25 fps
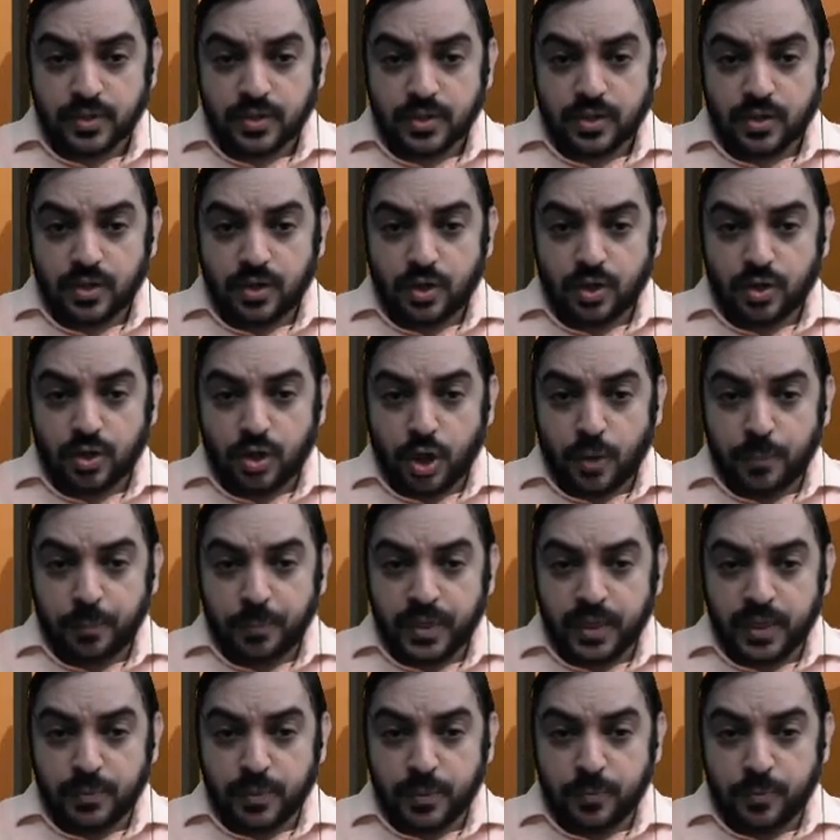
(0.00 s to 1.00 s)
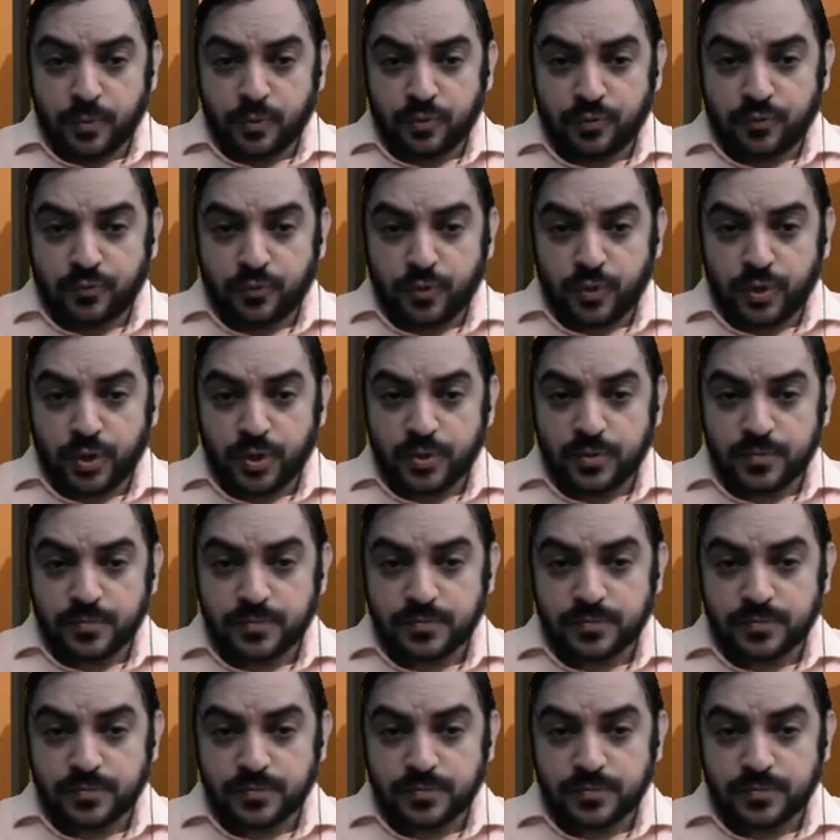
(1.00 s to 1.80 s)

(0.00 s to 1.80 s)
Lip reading: or optimum portfolio,